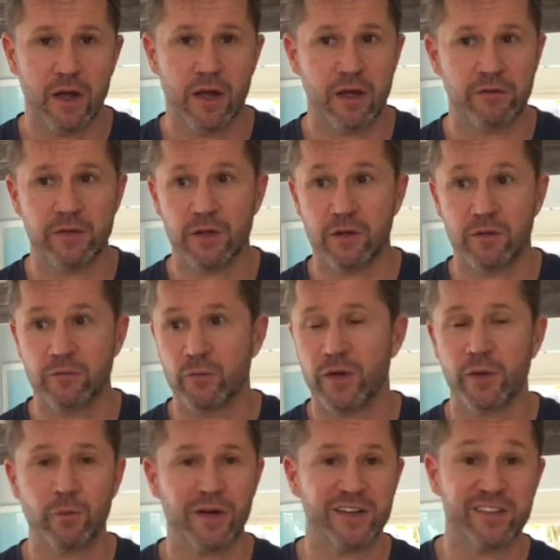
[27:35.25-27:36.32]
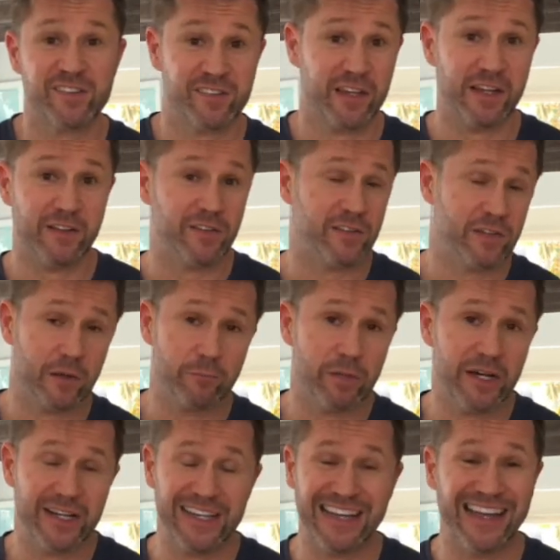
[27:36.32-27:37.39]
you know, what I wanted to say to
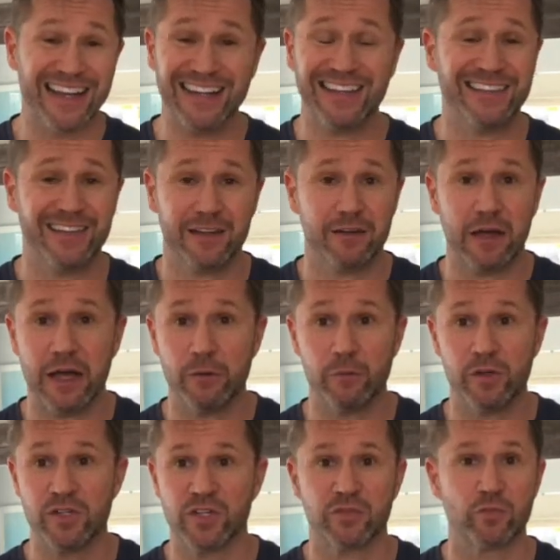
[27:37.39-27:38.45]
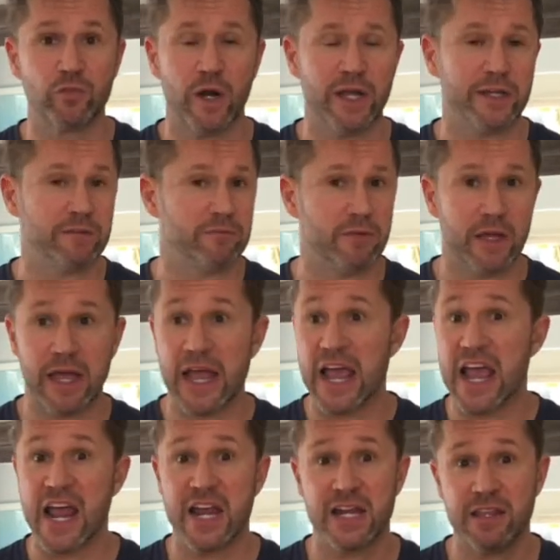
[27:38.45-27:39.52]
somebody, anything. I would just write
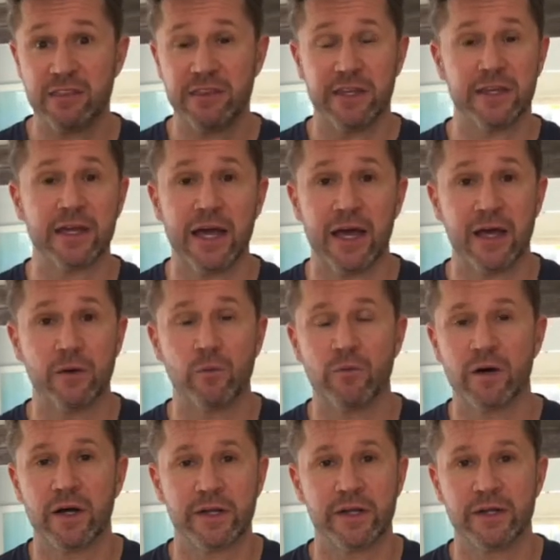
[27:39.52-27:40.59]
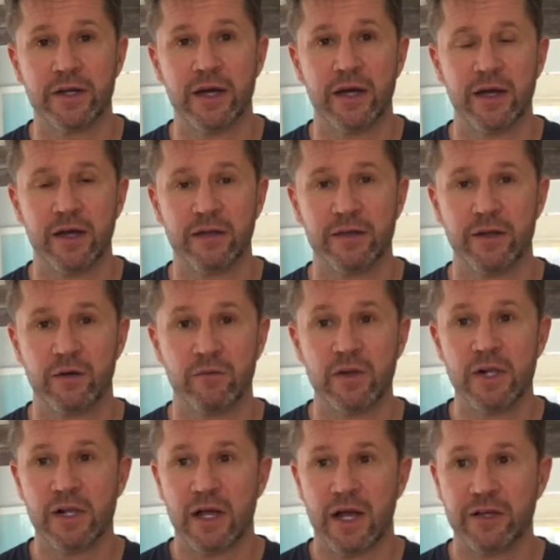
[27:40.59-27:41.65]
anything I wanted. You know,
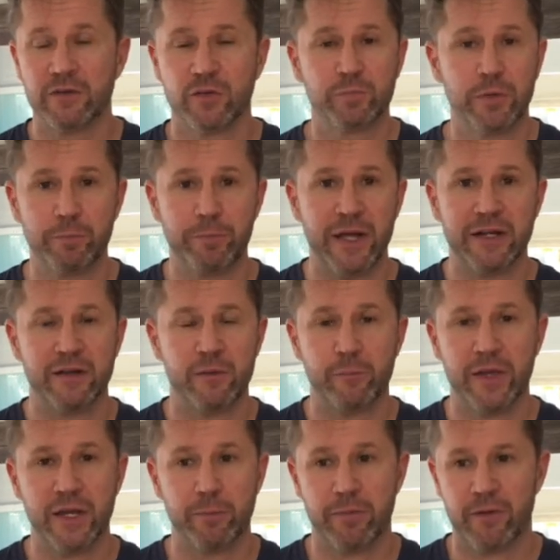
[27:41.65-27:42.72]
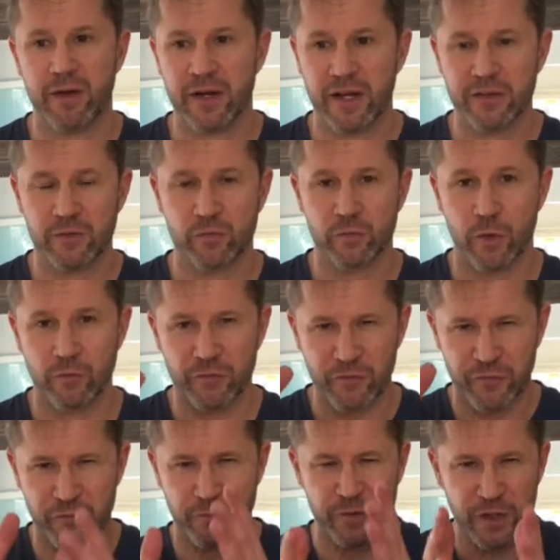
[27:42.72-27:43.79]
I just put pen to the paper and I just wrote
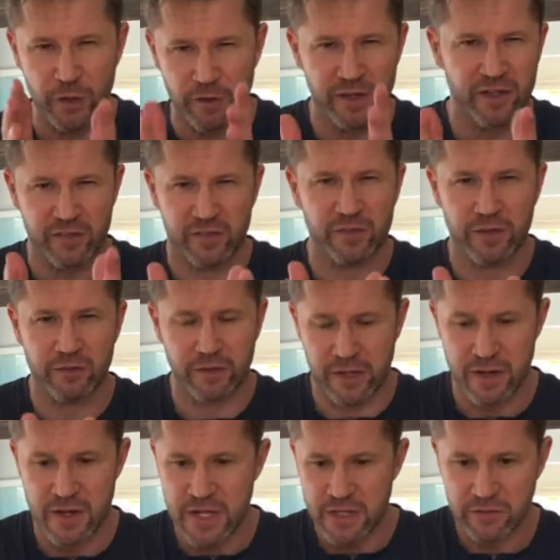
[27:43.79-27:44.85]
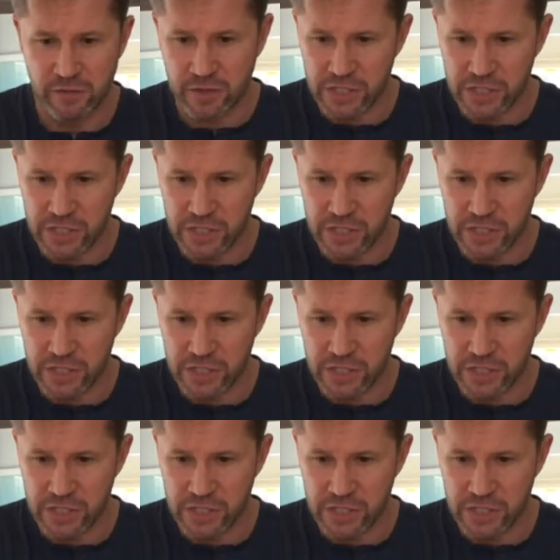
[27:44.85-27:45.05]
furiously, like just